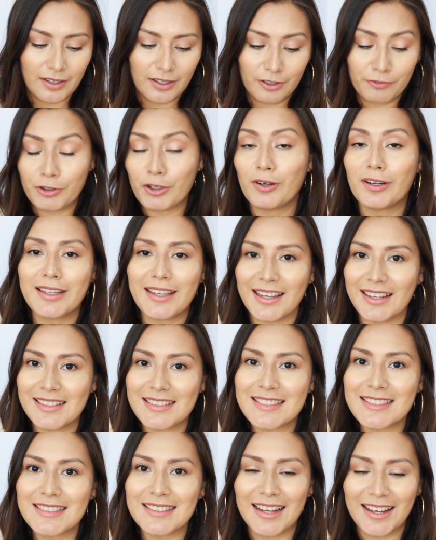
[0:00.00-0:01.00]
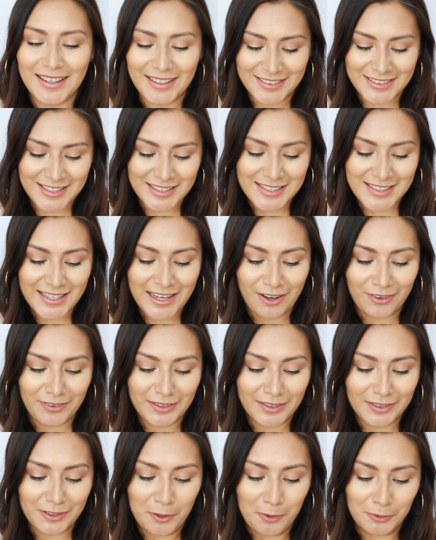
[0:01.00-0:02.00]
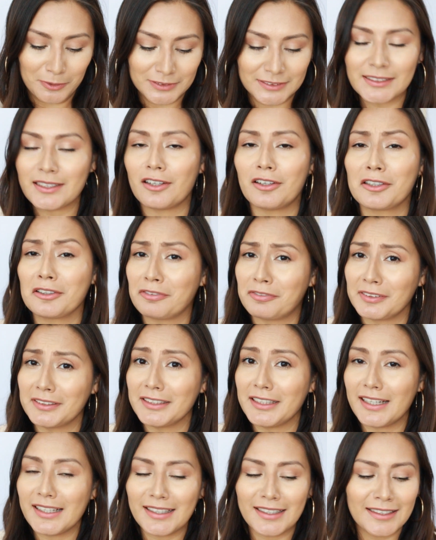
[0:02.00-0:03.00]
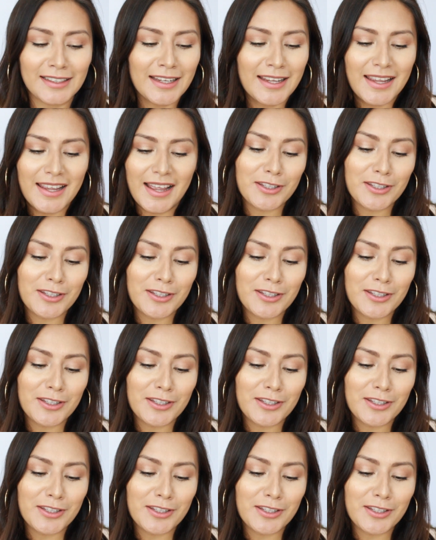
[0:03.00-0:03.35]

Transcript: if you're against discounted codes that are affiliated.